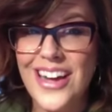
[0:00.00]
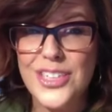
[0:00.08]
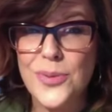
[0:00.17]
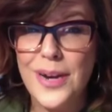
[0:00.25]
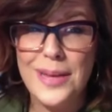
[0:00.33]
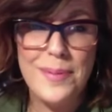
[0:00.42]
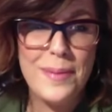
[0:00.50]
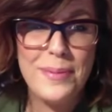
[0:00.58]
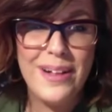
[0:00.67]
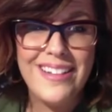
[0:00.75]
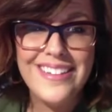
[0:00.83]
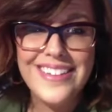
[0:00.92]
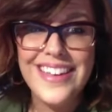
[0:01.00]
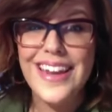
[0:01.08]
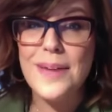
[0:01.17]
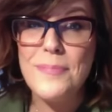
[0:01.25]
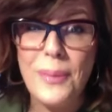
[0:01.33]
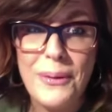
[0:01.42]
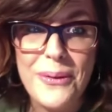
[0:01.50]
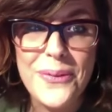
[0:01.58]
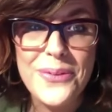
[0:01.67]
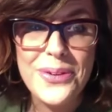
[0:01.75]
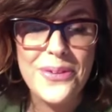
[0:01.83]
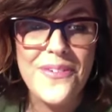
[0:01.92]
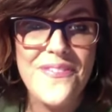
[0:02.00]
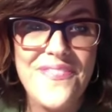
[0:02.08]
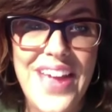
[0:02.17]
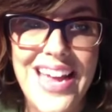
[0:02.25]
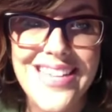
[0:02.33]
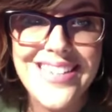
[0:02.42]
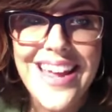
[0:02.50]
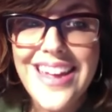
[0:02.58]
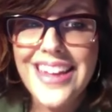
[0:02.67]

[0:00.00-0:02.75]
on 20 people. Can I borrow your face?